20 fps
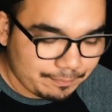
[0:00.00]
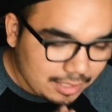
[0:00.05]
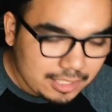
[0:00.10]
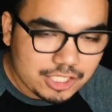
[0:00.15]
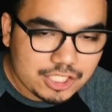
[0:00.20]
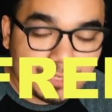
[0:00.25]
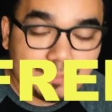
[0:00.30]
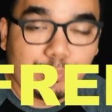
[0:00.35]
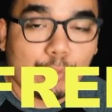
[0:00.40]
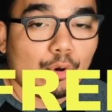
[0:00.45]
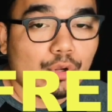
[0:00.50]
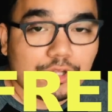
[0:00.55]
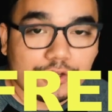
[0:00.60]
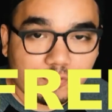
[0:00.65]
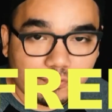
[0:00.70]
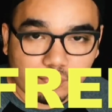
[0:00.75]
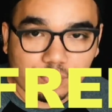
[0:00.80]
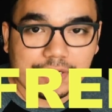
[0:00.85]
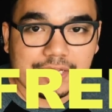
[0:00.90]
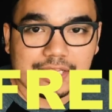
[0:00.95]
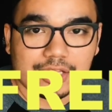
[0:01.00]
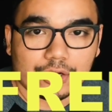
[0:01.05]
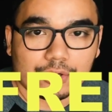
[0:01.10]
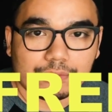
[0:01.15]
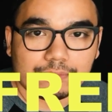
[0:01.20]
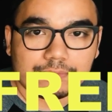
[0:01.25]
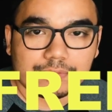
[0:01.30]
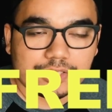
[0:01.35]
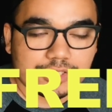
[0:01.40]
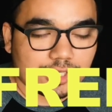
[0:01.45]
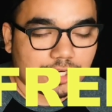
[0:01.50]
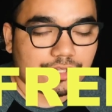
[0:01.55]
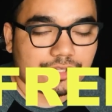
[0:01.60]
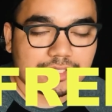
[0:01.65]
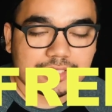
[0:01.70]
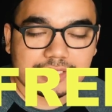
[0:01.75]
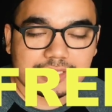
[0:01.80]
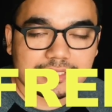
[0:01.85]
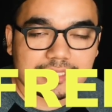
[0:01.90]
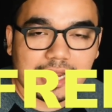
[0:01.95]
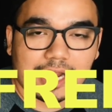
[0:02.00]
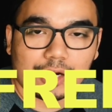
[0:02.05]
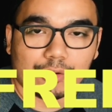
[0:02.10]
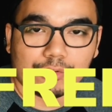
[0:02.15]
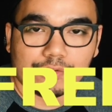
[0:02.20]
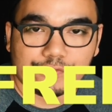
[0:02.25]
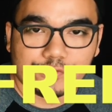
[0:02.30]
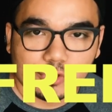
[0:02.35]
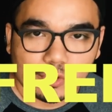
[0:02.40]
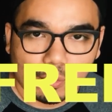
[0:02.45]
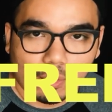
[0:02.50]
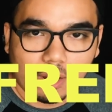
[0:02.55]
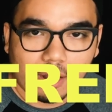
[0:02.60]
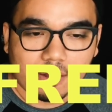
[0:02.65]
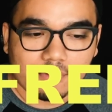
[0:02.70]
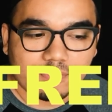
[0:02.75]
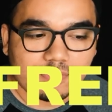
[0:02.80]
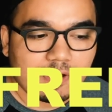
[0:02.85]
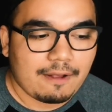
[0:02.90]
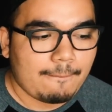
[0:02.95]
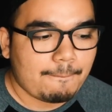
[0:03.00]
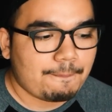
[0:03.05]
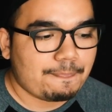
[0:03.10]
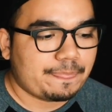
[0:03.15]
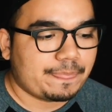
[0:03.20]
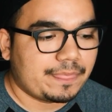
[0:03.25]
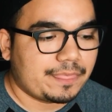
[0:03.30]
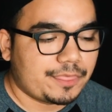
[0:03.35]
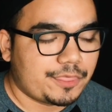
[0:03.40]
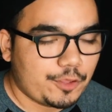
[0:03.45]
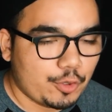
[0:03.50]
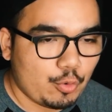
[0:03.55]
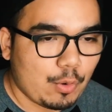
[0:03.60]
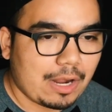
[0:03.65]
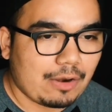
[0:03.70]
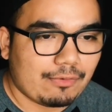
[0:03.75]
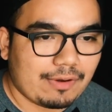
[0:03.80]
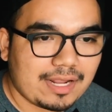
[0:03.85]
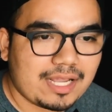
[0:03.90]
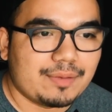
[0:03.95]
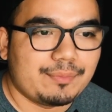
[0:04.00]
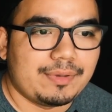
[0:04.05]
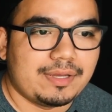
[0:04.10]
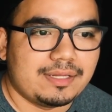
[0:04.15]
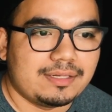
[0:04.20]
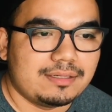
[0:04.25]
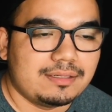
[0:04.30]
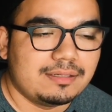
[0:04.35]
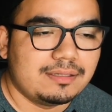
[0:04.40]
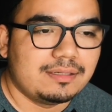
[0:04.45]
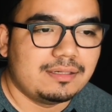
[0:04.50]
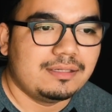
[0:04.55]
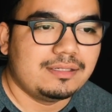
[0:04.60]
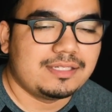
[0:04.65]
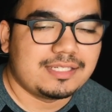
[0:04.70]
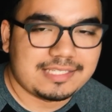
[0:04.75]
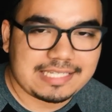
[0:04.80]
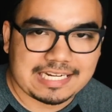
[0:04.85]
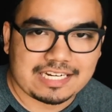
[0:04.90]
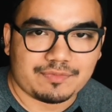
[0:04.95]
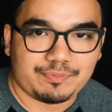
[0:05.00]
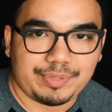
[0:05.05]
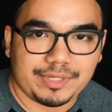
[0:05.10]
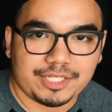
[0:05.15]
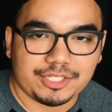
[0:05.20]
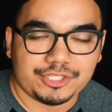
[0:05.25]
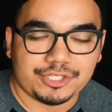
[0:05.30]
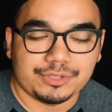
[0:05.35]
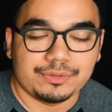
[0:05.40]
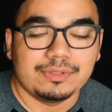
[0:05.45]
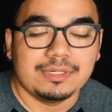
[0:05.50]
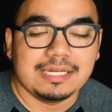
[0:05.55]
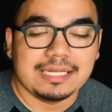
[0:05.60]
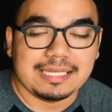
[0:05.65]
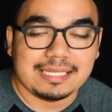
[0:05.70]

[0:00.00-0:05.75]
Spoiler free, though, to start this entire review off, do I recommend Detective Pikachu?